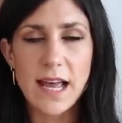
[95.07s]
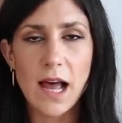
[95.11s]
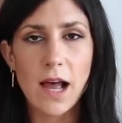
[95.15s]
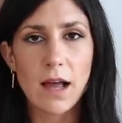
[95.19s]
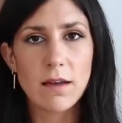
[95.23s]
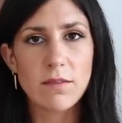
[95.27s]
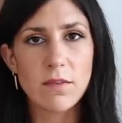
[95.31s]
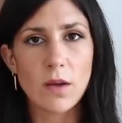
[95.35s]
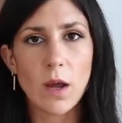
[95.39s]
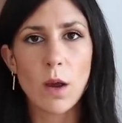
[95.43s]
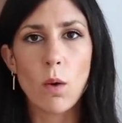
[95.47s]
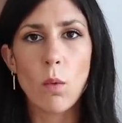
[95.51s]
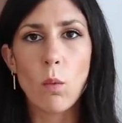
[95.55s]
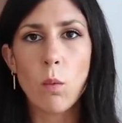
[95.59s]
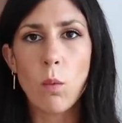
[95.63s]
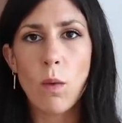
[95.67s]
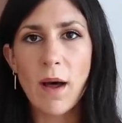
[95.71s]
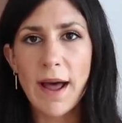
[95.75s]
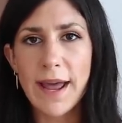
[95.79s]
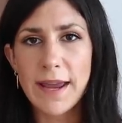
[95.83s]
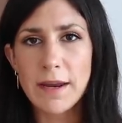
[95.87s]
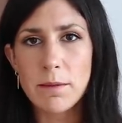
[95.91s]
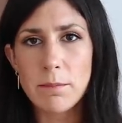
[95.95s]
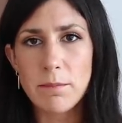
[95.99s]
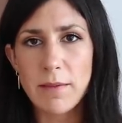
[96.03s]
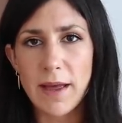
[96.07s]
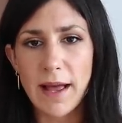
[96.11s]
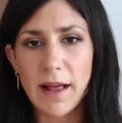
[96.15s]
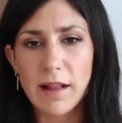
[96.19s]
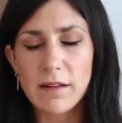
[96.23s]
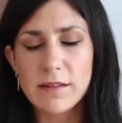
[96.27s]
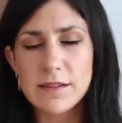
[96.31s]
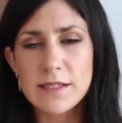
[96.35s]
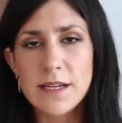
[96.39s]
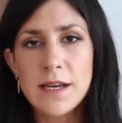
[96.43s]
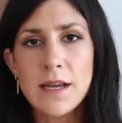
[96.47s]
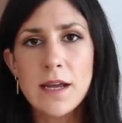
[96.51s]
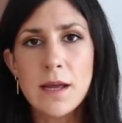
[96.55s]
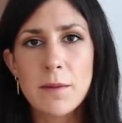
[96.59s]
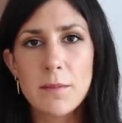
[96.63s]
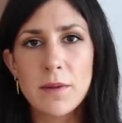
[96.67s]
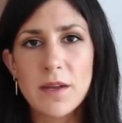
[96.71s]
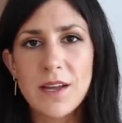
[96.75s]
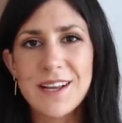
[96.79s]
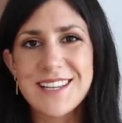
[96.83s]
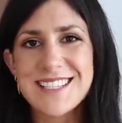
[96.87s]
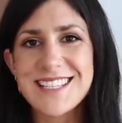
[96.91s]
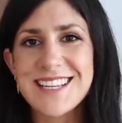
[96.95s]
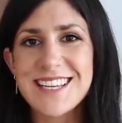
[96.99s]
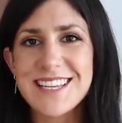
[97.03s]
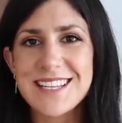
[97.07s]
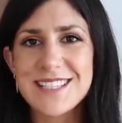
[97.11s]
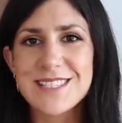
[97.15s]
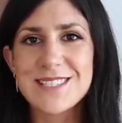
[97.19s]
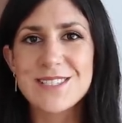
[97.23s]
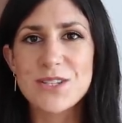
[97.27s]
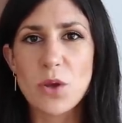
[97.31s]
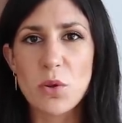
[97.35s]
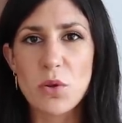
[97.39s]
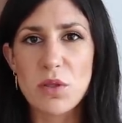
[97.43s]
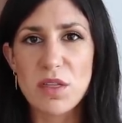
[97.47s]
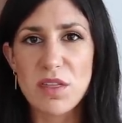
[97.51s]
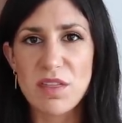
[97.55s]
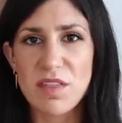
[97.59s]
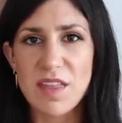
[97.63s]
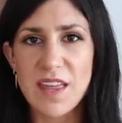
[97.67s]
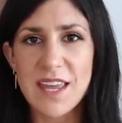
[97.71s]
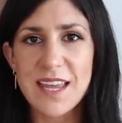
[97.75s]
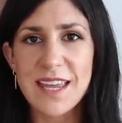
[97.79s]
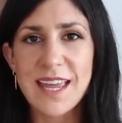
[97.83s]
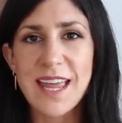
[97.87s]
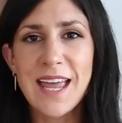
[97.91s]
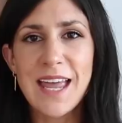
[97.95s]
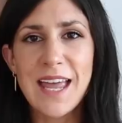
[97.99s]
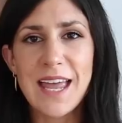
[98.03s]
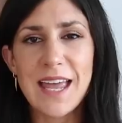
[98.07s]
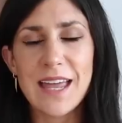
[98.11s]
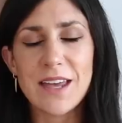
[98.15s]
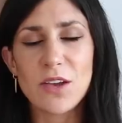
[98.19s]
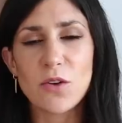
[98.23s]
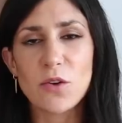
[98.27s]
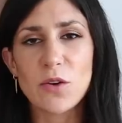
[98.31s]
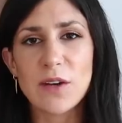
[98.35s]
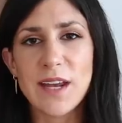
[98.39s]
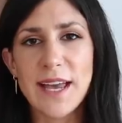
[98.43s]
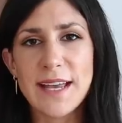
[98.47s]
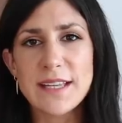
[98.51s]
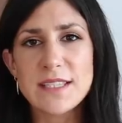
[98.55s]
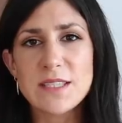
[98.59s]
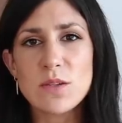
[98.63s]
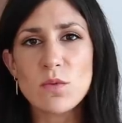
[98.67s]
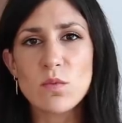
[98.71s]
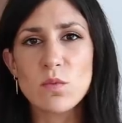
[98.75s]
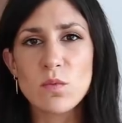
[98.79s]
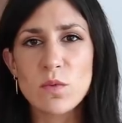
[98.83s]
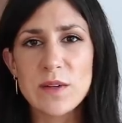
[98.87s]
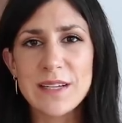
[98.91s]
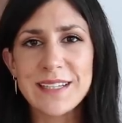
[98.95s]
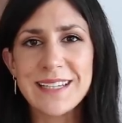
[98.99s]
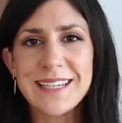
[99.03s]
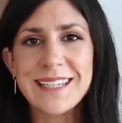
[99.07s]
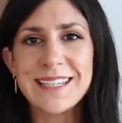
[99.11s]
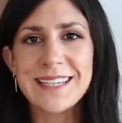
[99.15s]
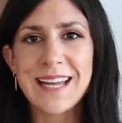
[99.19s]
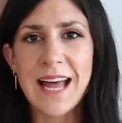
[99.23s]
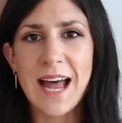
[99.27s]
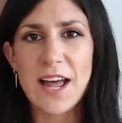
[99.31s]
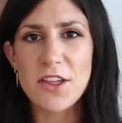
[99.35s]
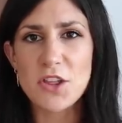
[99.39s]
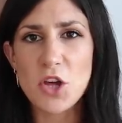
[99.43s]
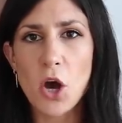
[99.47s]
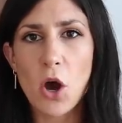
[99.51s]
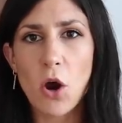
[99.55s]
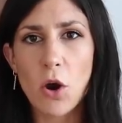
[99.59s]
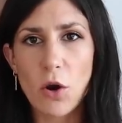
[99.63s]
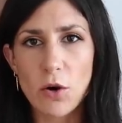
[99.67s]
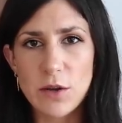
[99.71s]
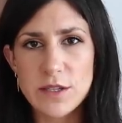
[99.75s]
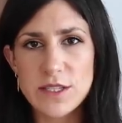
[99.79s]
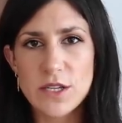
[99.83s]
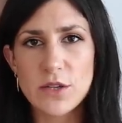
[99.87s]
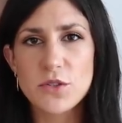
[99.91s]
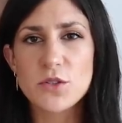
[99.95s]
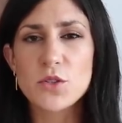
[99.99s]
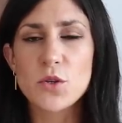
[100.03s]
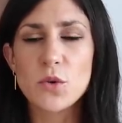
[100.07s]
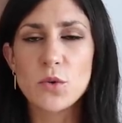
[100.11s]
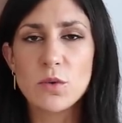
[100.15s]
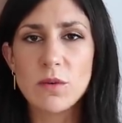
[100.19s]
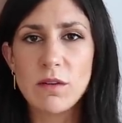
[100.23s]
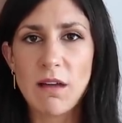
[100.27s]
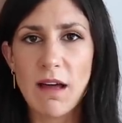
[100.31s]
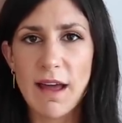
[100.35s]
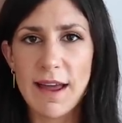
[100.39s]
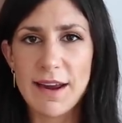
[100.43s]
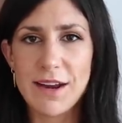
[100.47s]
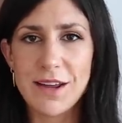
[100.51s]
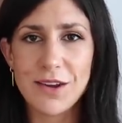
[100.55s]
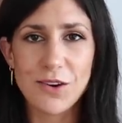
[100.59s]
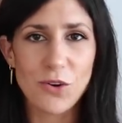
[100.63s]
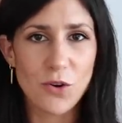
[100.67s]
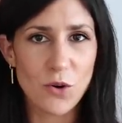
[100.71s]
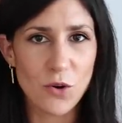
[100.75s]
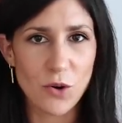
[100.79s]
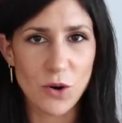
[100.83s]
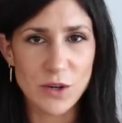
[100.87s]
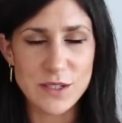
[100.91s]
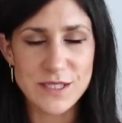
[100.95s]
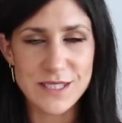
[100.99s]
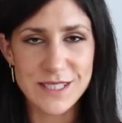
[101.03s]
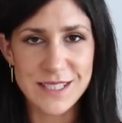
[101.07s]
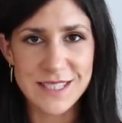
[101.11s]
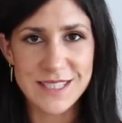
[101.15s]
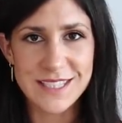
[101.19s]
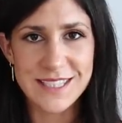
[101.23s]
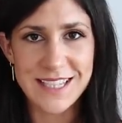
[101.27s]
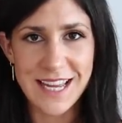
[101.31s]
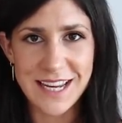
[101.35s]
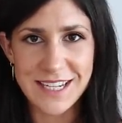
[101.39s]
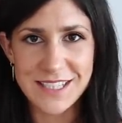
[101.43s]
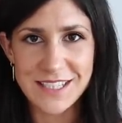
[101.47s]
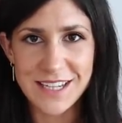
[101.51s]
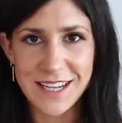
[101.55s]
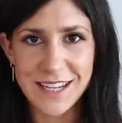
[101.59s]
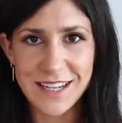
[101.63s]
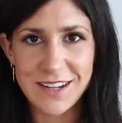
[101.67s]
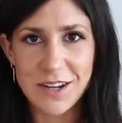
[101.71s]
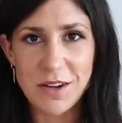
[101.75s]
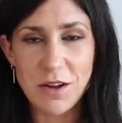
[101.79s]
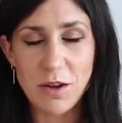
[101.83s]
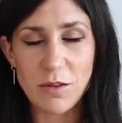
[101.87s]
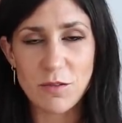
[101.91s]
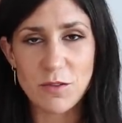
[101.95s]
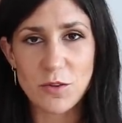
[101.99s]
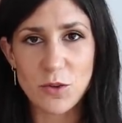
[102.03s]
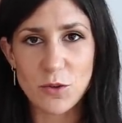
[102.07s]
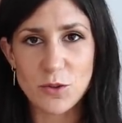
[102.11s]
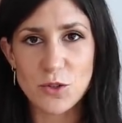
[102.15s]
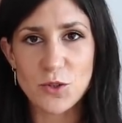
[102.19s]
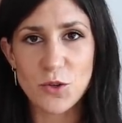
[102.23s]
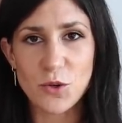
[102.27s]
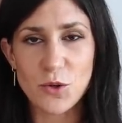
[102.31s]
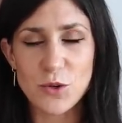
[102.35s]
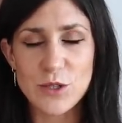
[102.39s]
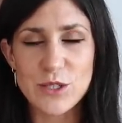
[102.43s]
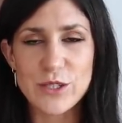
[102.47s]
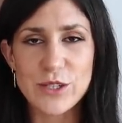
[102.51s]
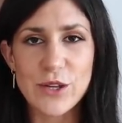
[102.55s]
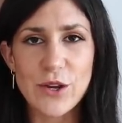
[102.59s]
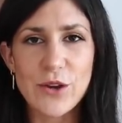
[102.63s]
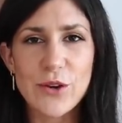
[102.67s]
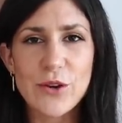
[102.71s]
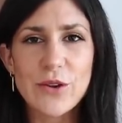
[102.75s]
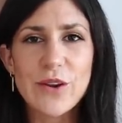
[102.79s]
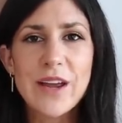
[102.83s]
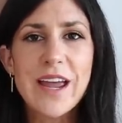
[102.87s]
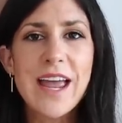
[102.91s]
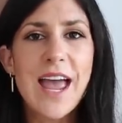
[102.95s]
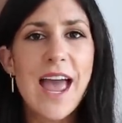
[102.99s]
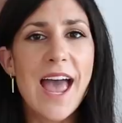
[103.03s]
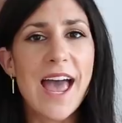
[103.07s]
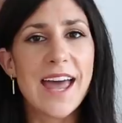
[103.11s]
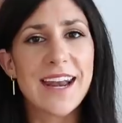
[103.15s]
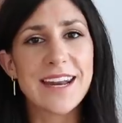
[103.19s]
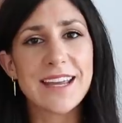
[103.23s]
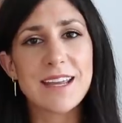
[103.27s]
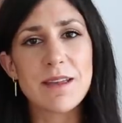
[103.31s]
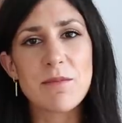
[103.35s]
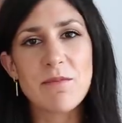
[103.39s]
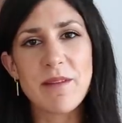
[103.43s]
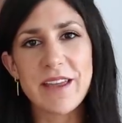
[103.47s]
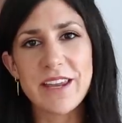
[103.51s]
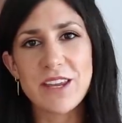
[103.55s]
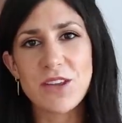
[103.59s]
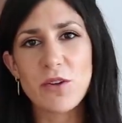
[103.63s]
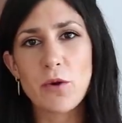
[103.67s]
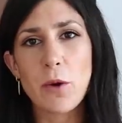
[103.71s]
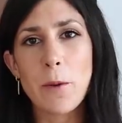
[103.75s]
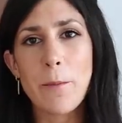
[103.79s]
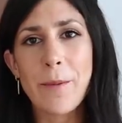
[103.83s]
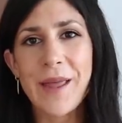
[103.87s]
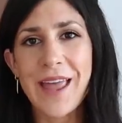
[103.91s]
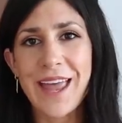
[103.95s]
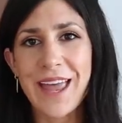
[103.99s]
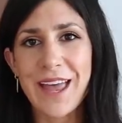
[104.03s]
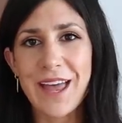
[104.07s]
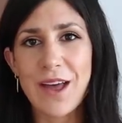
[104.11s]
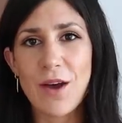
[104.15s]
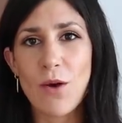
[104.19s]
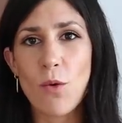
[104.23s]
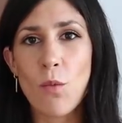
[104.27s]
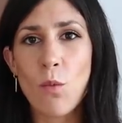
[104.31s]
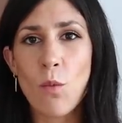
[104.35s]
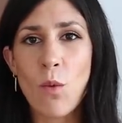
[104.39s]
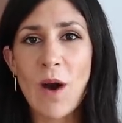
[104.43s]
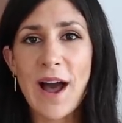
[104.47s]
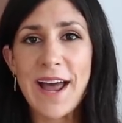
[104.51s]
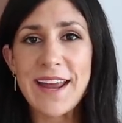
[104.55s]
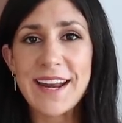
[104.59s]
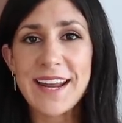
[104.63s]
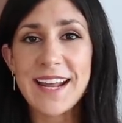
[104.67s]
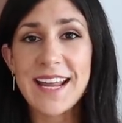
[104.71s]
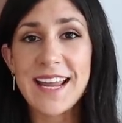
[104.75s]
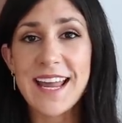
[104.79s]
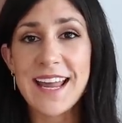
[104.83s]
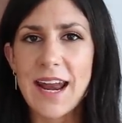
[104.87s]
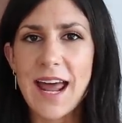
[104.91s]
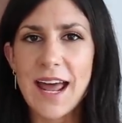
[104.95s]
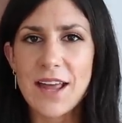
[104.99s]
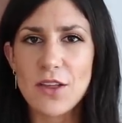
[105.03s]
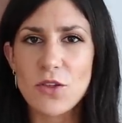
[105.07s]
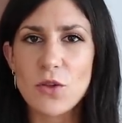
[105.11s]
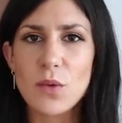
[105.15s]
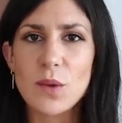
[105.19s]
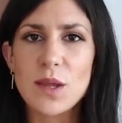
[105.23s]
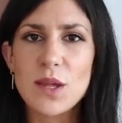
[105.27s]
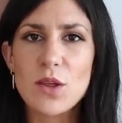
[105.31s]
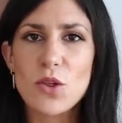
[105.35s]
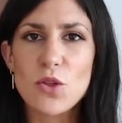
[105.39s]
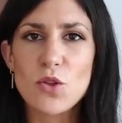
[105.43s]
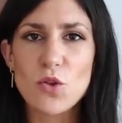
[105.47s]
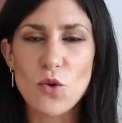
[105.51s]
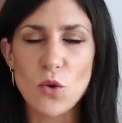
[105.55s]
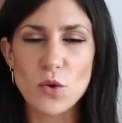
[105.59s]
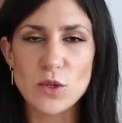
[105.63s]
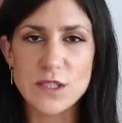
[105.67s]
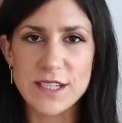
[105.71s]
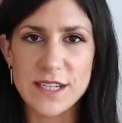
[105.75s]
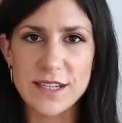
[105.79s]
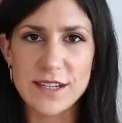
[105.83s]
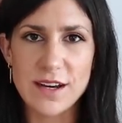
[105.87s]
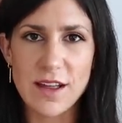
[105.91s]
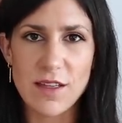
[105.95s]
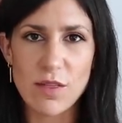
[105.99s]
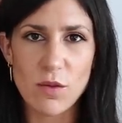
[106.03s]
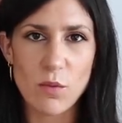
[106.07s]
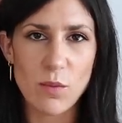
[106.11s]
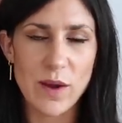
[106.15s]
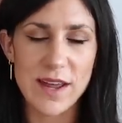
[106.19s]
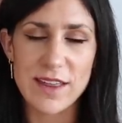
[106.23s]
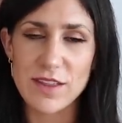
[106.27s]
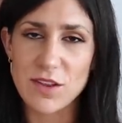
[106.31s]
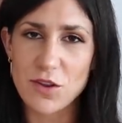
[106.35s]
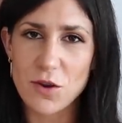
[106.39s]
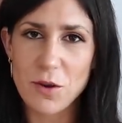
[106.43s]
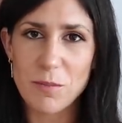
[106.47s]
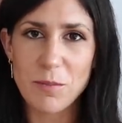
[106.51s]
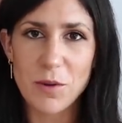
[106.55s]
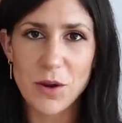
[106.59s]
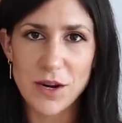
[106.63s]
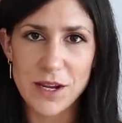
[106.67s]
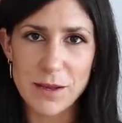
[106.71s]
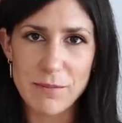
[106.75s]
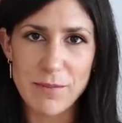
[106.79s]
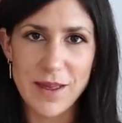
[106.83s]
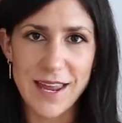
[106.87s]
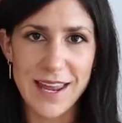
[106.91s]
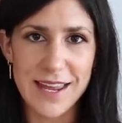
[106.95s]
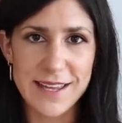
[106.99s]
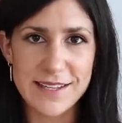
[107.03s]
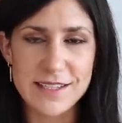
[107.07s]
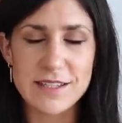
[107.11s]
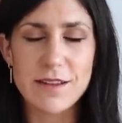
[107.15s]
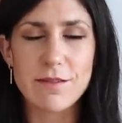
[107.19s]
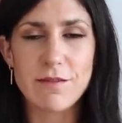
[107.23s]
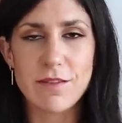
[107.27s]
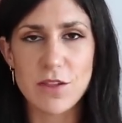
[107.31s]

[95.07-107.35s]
However, a wide belt, because it is so thick, it creates a really large horizontal line across the center of your torso, and it can make you appear wider and actually shorten the way that your body appears